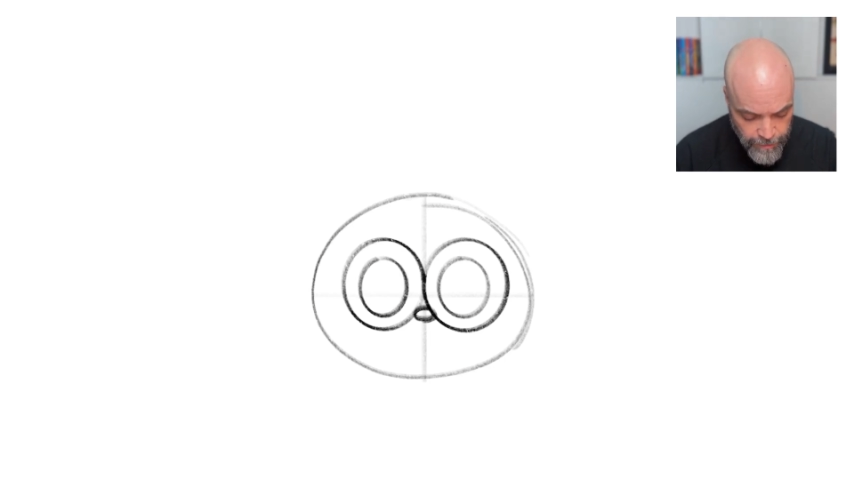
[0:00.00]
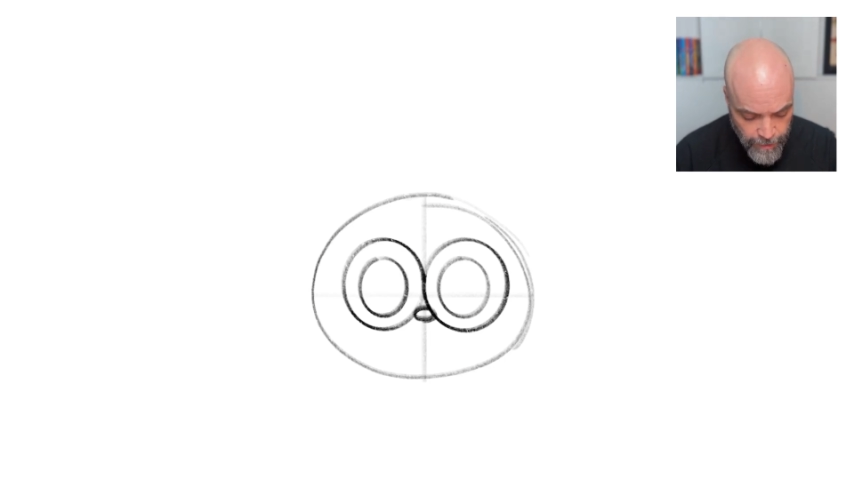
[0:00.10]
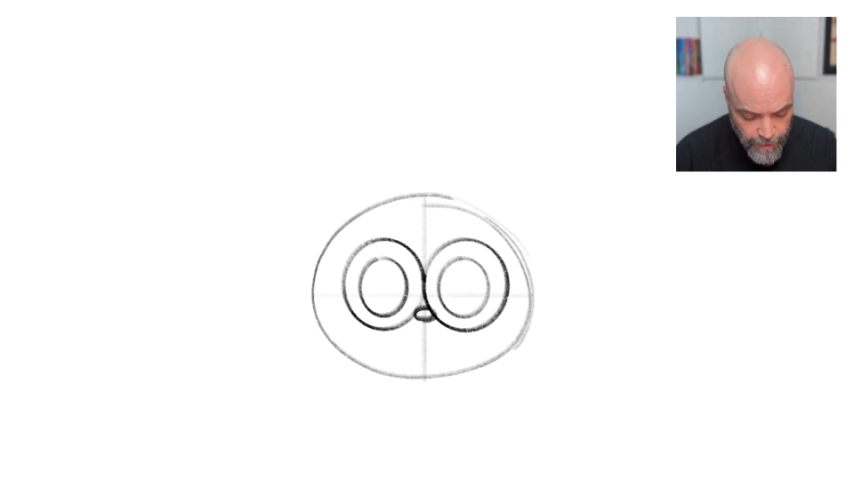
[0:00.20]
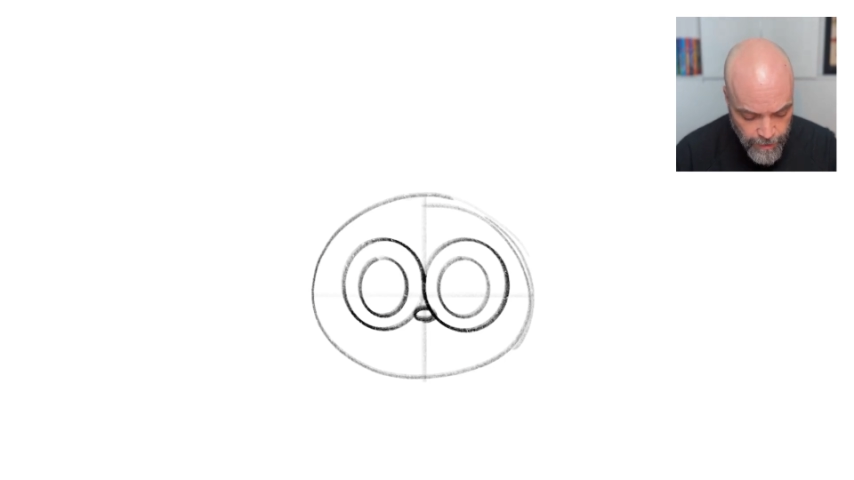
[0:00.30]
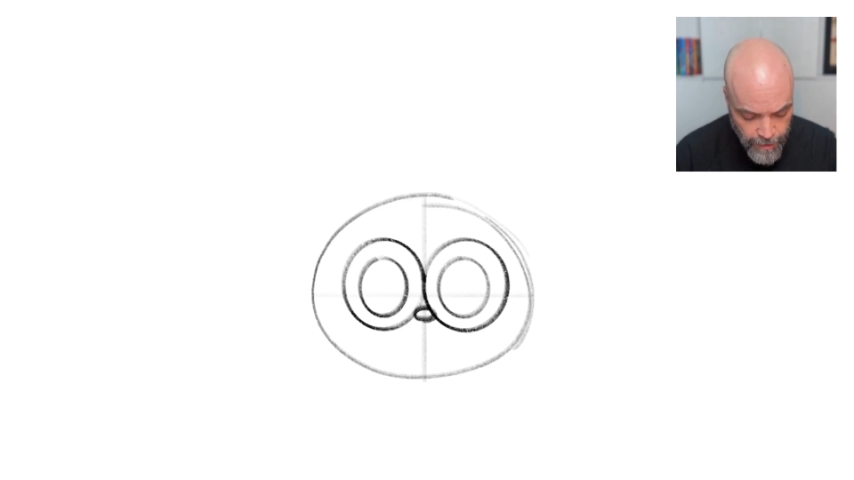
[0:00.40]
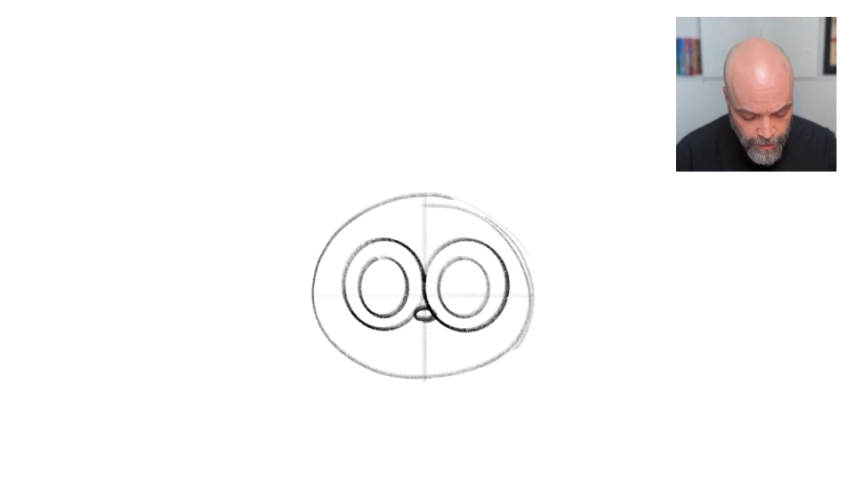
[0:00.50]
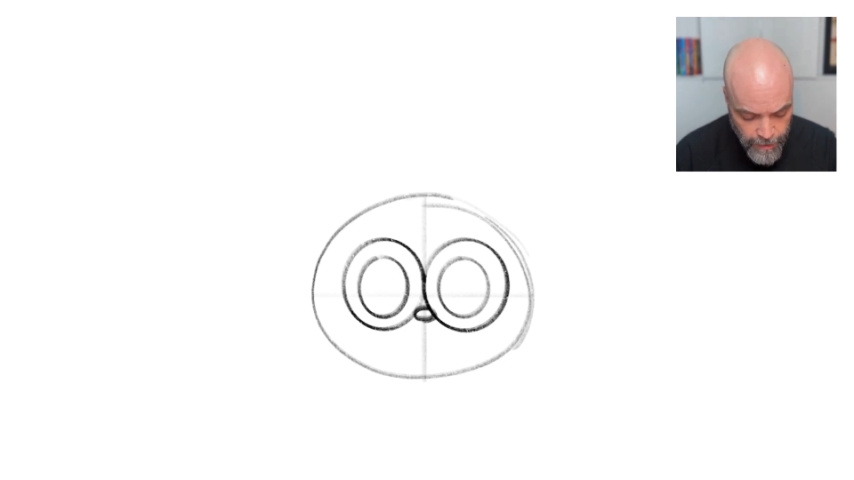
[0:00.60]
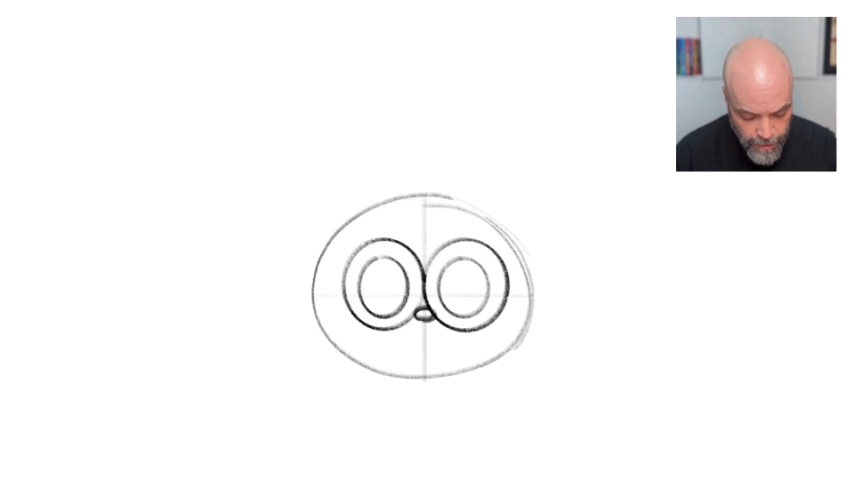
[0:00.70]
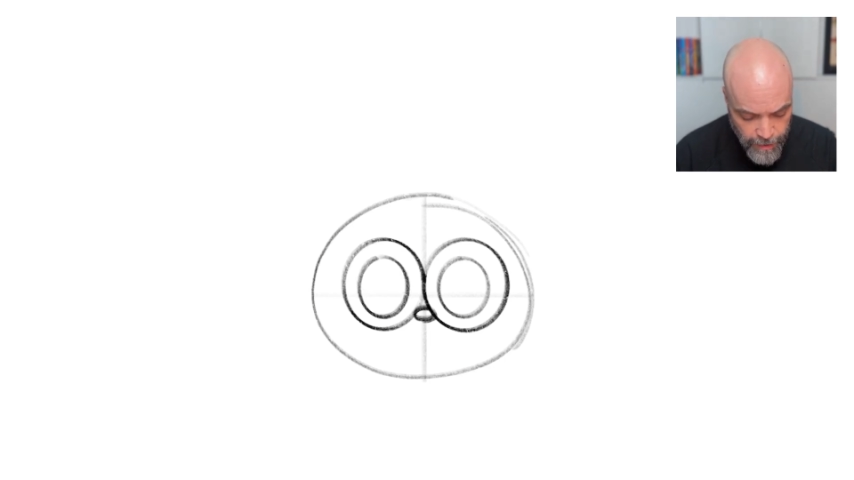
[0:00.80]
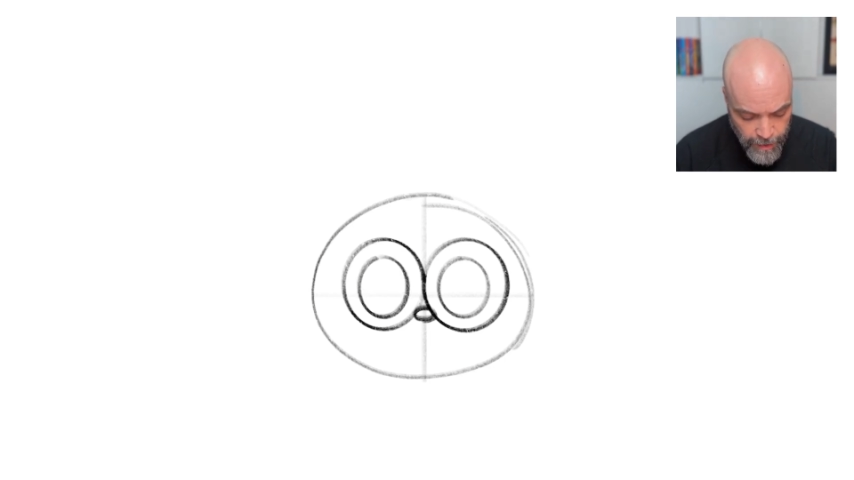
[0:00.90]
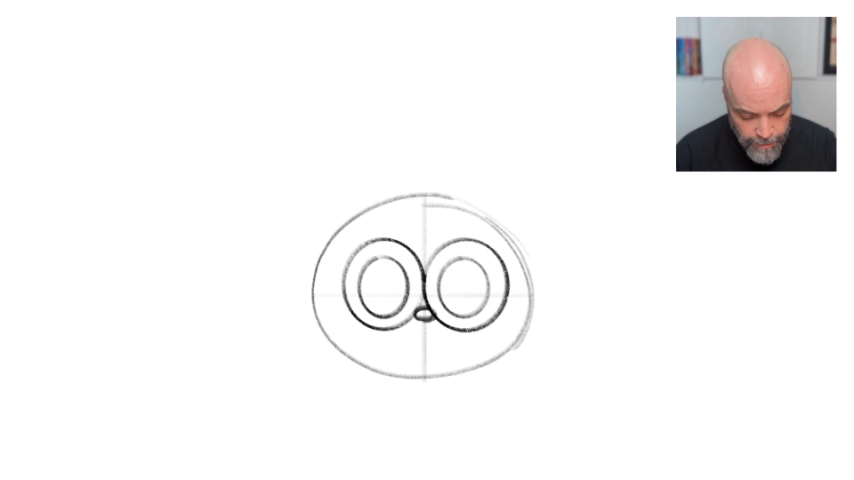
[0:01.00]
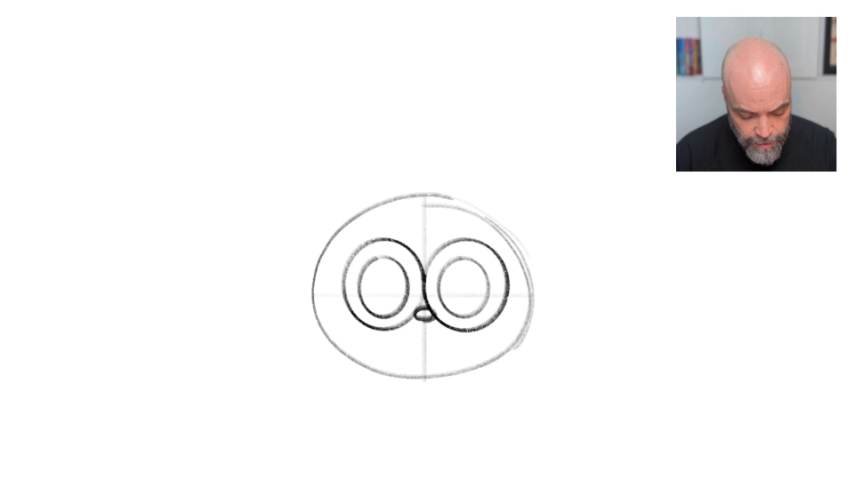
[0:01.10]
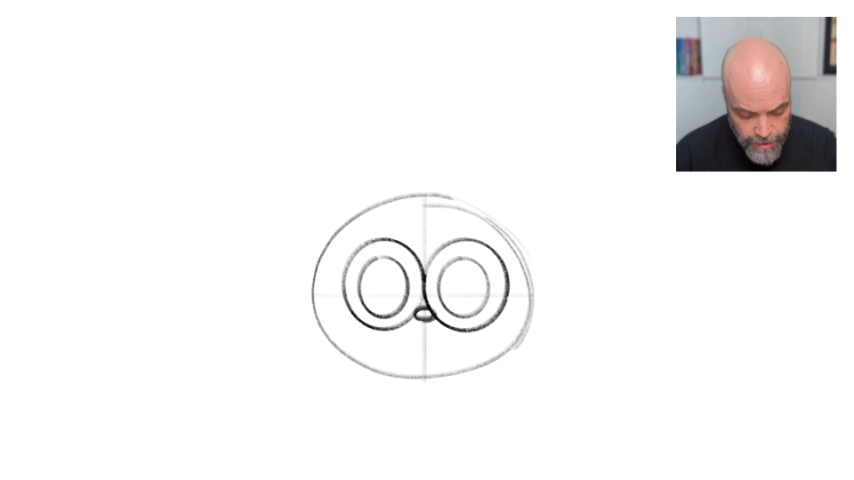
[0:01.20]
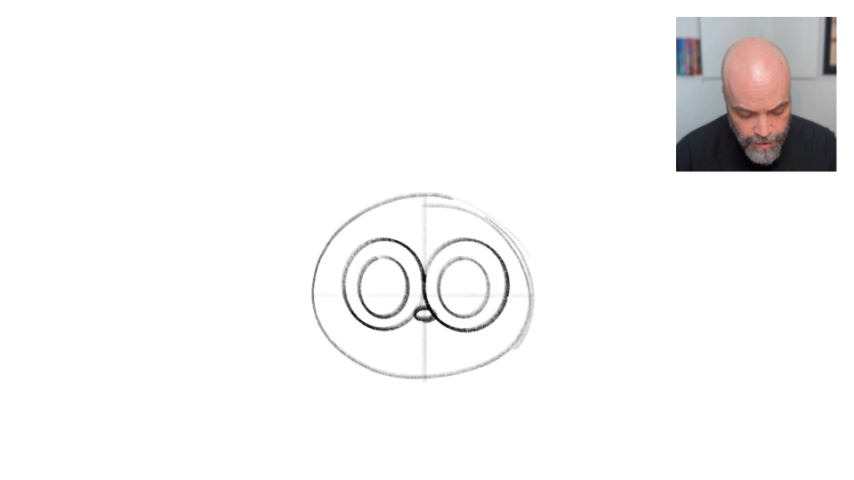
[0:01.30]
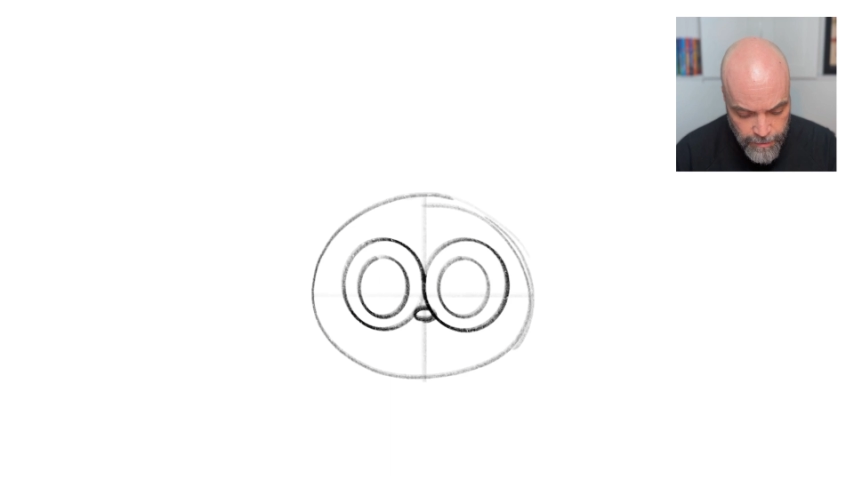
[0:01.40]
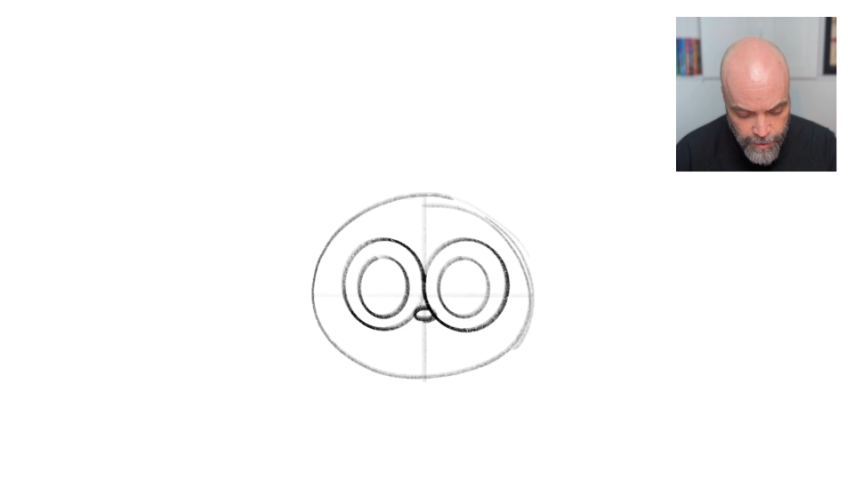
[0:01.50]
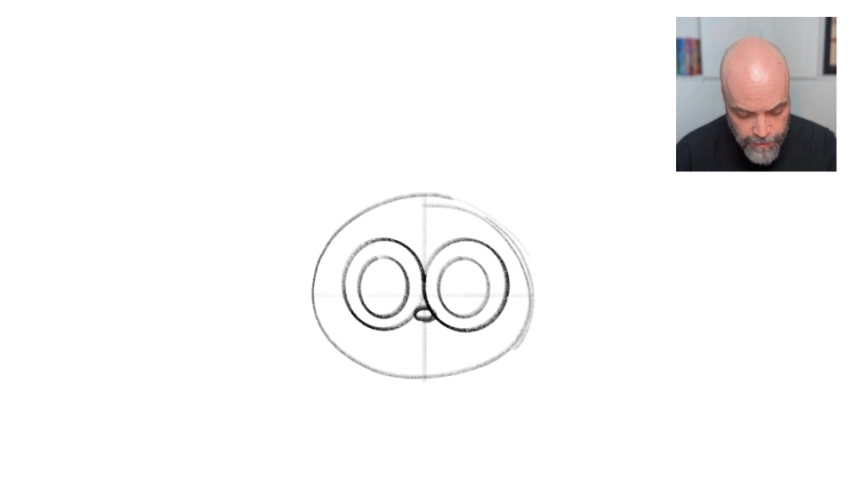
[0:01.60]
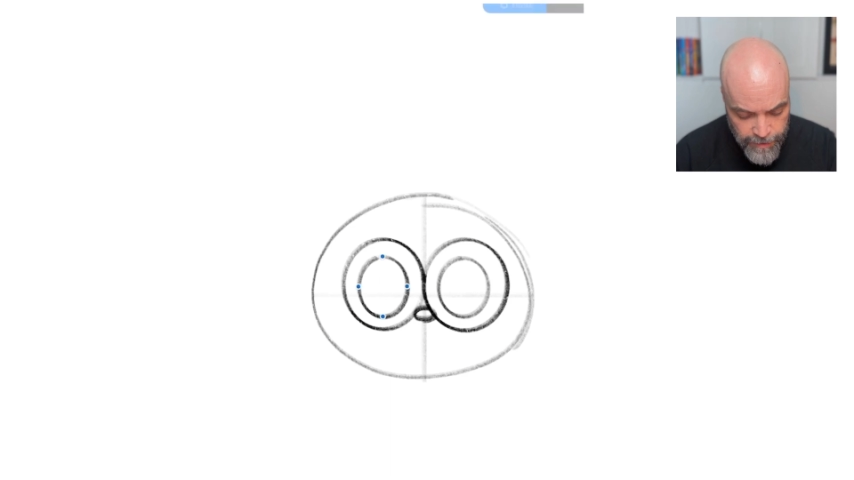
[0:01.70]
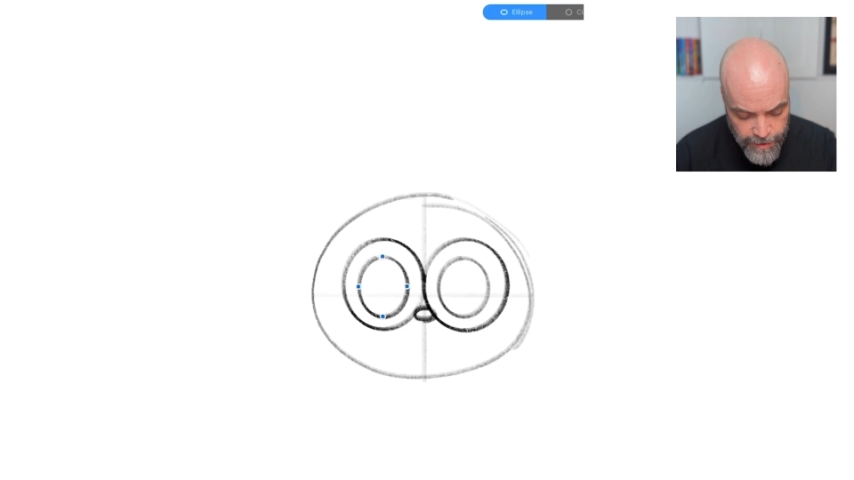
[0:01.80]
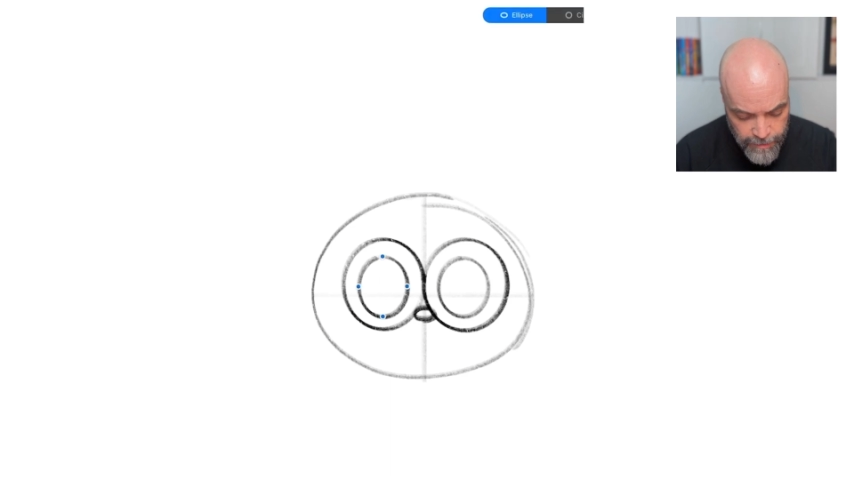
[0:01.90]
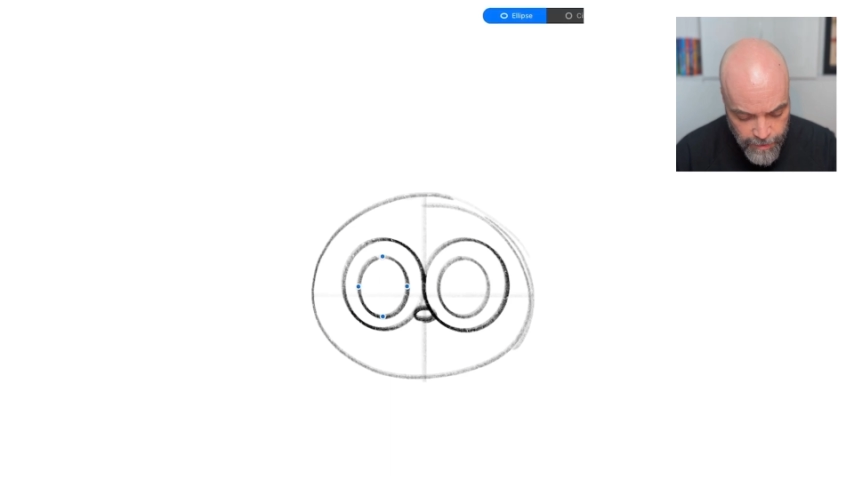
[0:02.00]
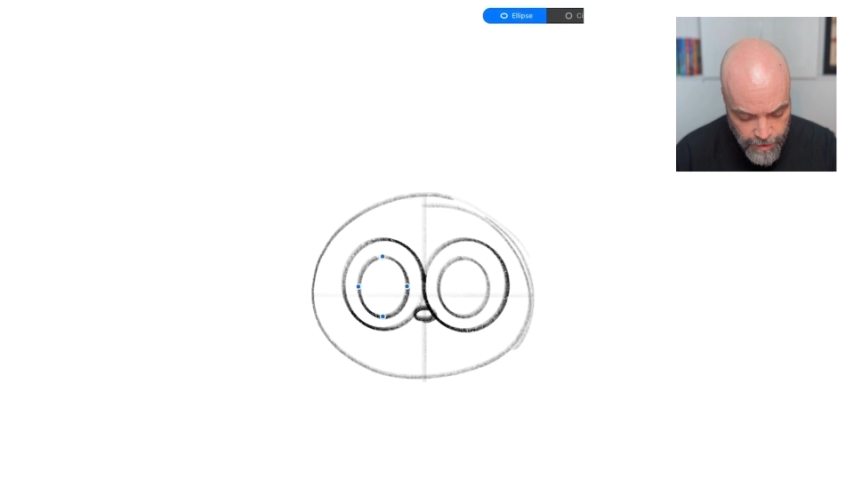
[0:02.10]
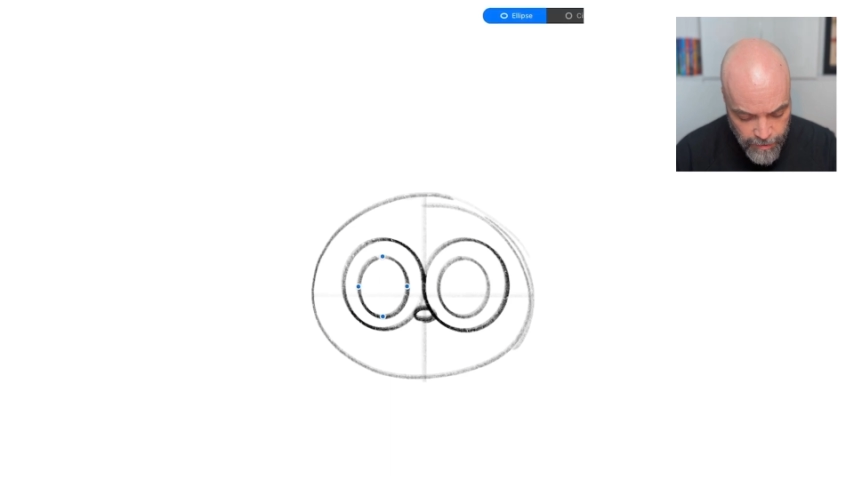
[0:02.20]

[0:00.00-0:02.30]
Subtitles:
I'm just going to move this one